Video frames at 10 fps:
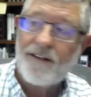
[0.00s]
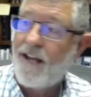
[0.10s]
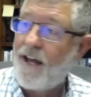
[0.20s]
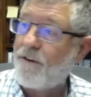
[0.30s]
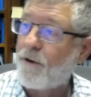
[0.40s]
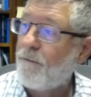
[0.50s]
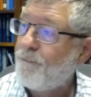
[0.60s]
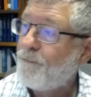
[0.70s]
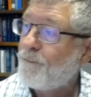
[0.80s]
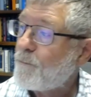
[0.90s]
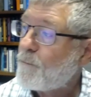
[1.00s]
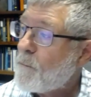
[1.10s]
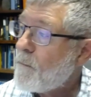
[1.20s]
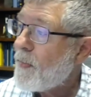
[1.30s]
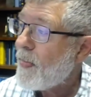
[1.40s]
together
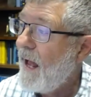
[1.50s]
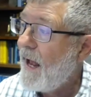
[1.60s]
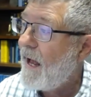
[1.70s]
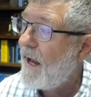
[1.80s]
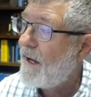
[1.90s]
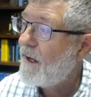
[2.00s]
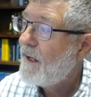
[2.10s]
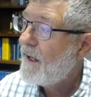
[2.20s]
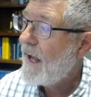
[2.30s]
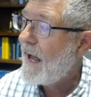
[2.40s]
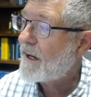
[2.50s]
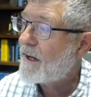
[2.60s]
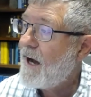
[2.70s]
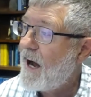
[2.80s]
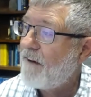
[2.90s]
and had a
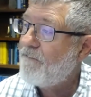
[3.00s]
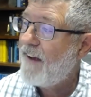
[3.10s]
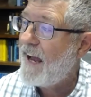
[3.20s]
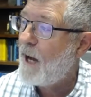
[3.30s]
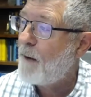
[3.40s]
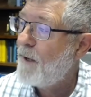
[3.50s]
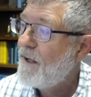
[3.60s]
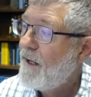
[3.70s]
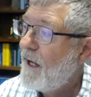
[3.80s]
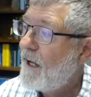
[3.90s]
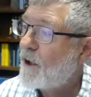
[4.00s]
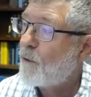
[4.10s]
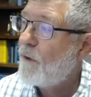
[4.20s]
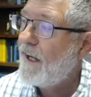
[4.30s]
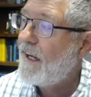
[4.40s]
confab and
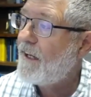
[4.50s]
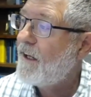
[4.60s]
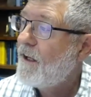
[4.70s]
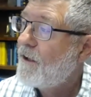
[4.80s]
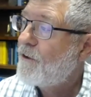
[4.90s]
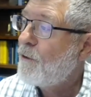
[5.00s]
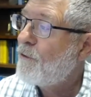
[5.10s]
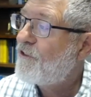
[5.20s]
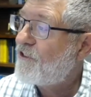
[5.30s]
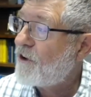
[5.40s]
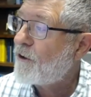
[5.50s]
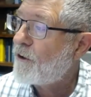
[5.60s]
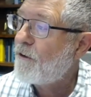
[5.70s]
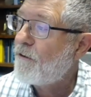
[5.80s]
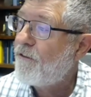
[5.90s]
agreed to
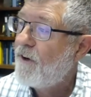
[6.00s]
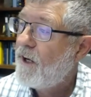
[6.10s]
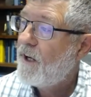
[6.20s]
serve